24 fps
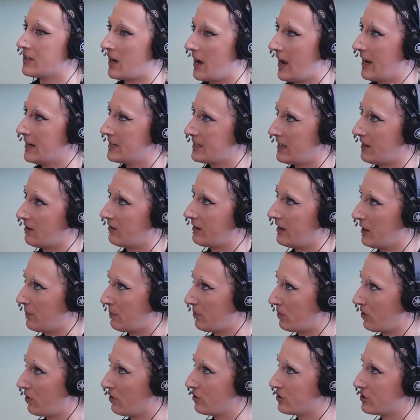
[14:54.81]
dietary
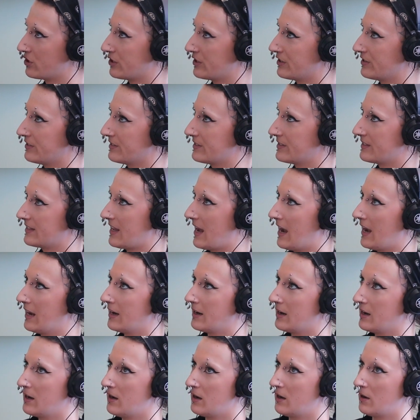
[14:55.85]
approaches
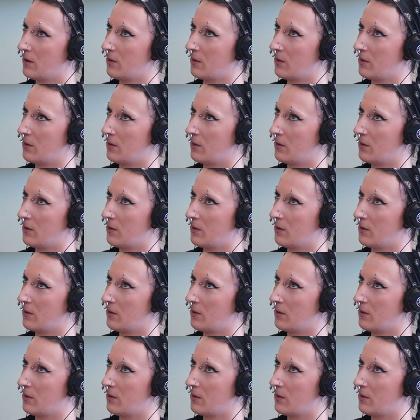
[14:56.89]
that